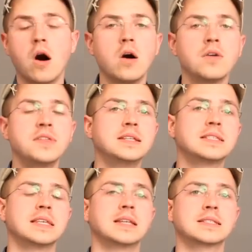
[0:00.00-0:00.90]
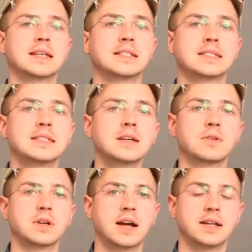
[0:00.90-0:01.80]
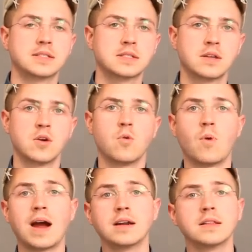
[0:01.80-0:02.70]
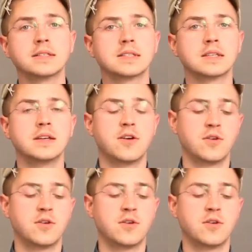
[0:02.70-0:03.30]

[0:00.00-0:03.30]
All these things can synchronize wirelessly